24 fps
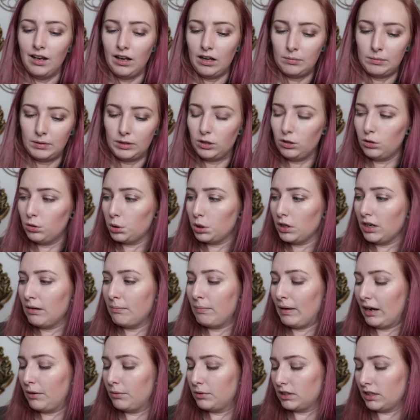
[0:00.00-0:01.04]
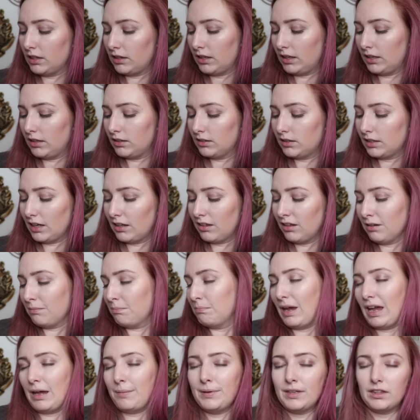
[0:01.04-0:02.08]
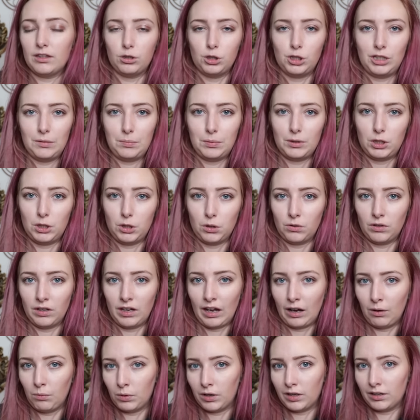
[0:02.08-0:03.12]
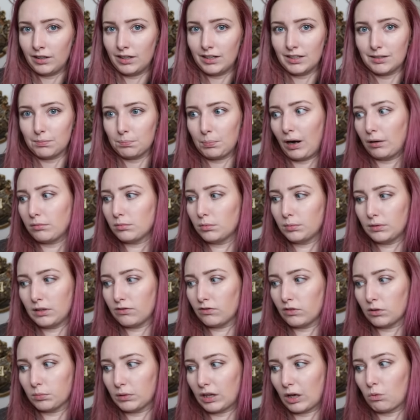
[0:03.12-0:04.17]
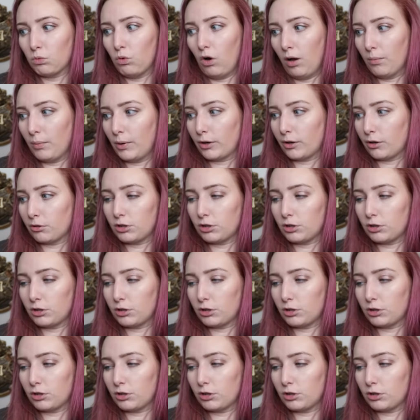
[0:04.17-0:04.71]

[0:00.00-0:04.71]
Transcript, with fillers: I mean, you try to buy one of these, I think maybe the cheapest you can get one is probably from like Walmart